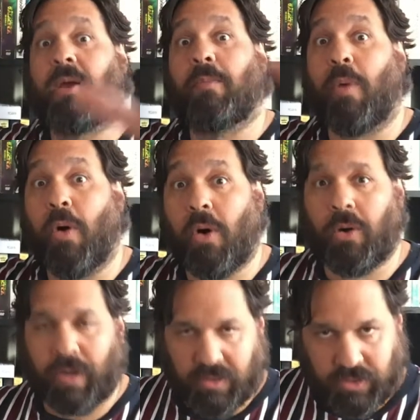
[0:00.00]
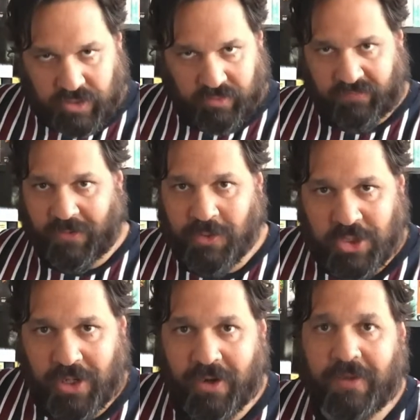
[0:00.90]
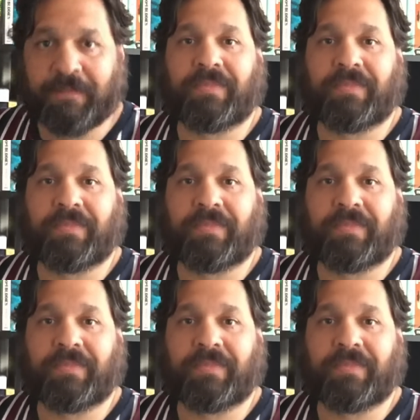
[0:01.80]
more into the future